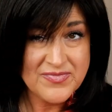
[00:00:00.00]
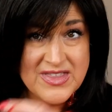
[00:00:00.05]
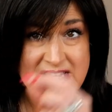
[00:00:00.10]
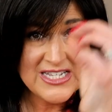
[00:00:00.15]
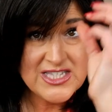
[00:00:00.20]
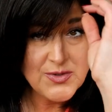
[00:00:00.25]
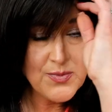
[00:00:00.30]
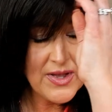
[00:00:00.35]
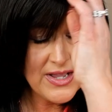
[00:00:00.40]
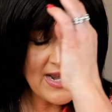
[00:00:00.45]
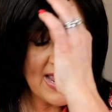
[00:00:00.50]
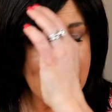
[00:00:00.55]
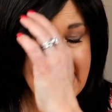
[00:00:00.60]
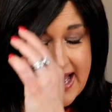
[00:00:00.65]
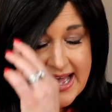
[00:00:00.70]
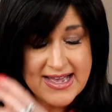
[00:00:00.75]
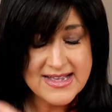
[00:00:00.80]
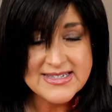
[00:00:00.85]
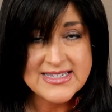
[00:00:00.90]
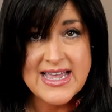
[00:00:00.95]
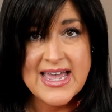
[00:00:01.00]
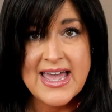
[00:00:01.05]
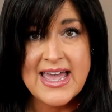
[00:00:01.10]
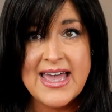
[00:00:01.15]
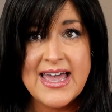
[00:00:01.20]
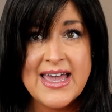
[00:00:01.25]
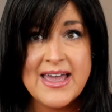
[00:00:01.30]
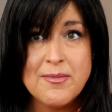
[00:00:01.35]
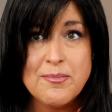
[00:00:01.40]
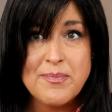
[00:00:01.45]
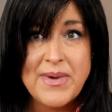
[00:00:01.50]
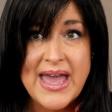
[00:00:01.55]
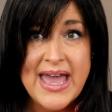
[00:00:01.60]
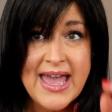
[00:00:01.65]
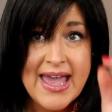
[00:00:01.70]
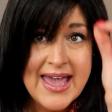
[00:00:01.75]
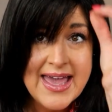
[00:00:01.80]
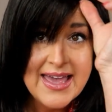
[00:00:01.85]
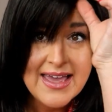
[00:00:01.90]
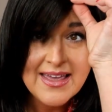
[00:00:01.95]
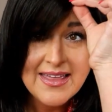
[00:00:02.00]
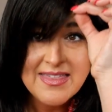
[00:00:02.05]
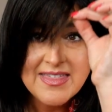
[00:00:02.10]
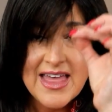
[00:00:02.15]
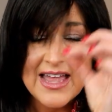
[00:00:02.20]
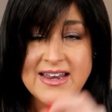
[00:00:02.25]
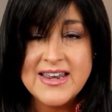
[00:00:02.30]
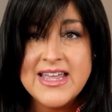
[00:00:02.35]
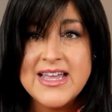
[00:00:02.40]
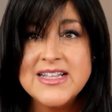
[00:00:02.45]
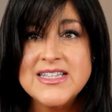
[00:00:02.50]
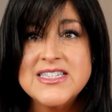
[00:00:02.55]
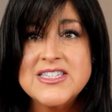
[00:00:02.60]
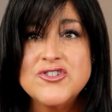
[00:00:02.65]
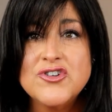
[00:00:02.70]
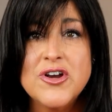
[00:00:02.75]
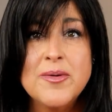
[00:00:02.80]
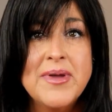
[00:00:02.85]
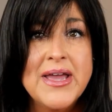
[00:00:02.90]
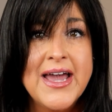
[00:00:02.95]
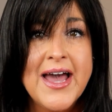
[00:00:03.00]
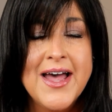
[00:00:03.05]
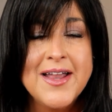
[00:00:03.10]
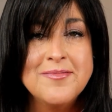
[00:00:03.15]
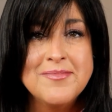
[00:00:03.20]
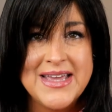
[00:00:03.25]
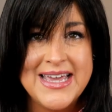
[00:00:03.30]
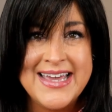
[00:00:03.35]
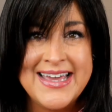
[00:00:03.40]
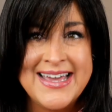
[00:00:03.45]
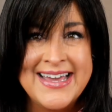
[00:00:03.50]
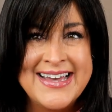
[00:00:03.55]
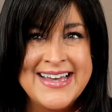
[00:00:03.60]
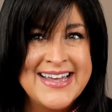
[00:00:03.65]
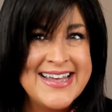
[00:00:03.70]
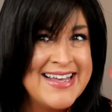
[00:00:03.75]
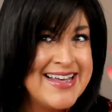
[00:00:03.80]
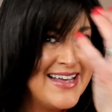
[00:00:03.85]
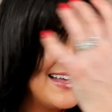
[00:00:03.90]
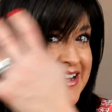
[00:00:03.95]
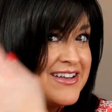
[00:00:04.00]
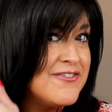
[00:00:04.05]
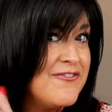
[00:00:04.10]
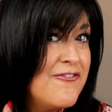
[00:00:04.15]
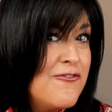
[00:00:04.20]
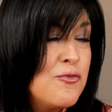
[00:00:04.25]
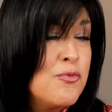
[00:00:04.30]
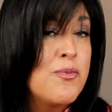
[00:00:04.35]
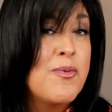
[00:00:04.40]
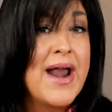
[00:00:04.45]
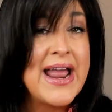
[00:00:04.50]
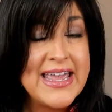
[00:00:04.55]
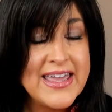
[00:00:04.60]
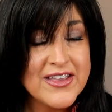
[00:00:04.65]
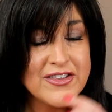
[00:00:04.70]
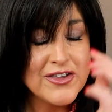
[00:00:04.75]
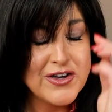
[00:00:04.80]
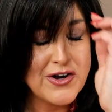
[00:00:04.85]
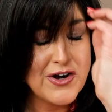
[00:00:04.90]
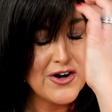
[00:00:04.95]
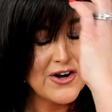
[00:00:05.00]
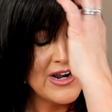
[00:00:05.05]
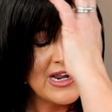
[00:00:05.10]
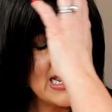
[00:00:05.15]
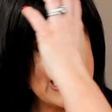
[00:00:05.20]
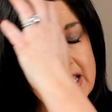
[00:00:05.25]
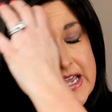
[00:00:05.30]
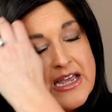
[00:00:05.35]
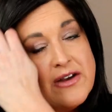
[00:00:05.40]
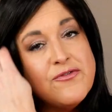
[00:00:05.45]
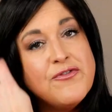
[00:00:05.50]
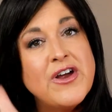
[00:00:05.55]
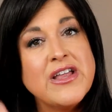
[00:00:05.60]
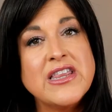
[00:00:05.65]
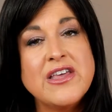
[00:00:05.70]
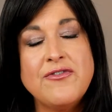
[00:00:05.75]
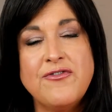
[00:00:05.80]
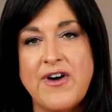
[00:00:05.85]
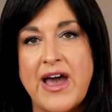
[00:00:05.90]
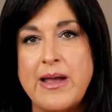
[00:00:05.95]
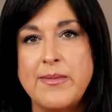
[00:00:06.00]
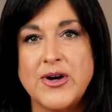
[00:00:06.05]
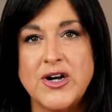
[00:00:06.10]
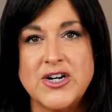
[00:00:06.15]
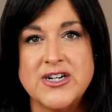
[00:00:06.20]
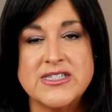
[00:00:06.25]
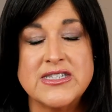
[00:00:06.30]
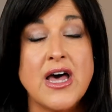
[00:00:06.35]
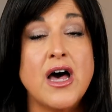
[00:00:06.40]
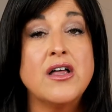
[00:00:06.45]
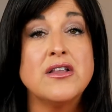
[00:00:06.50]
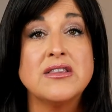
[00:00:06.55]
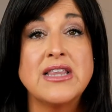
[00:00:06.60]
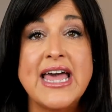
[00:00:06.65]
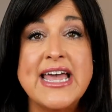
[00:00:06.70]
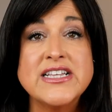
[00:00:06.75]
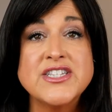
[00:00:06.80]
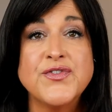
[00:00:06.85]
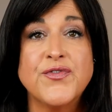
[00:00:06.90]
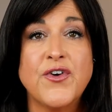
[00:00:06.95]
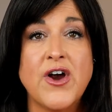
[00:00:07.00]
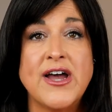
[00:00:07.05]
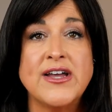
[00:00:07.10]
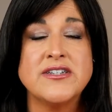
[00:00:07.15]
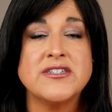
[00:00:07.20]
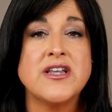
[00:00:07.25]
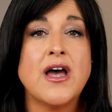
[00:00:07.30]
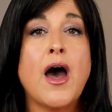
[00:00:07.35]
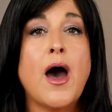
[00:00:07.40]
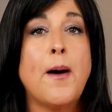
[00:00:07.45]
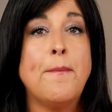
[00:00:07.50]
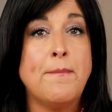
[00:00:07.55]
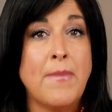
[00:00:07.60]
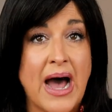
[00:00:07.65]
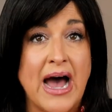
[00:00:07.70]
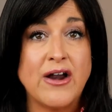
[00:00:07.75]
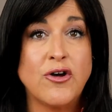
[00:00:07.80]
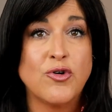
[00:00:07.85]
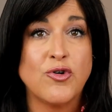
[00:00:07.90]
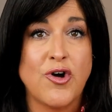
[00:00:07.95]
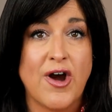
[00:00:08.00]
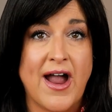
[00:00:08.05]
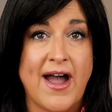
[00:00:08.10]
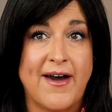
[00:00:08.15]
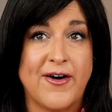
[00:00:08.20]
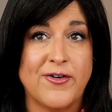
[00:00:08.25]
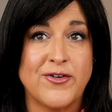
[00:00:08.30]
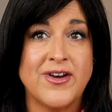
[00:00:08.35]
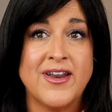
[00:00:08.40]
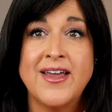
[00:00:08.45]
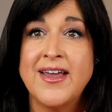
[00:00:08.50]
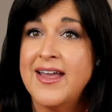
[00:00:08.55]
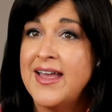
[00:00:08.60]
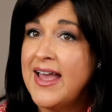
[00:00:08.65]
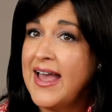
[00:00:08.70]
This one has a bang that needs trimming on me regular heat-friendly fibers, a lace front, a mono crown,